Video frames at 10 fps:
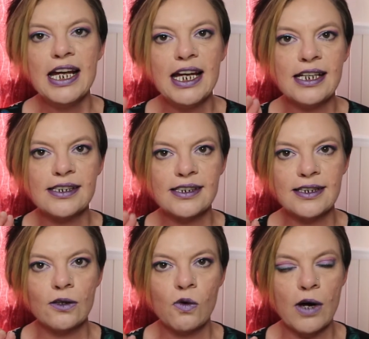it's
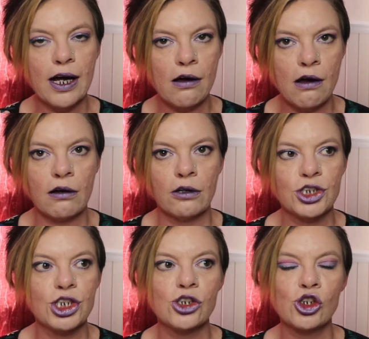still quite
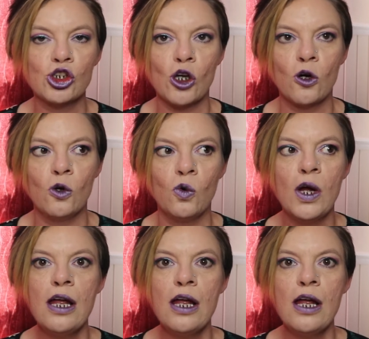harsh. So